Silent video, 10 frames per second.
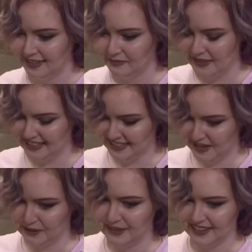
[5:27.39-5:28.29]
Please
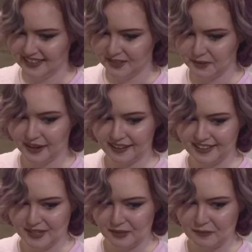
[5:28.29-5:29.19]
note, I do not
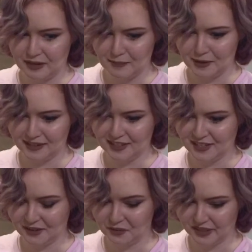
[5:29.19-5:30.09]
condone the
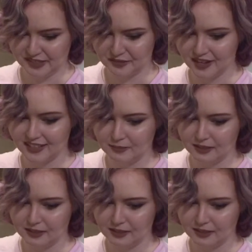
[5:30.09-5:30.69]
manipulation of one's friends.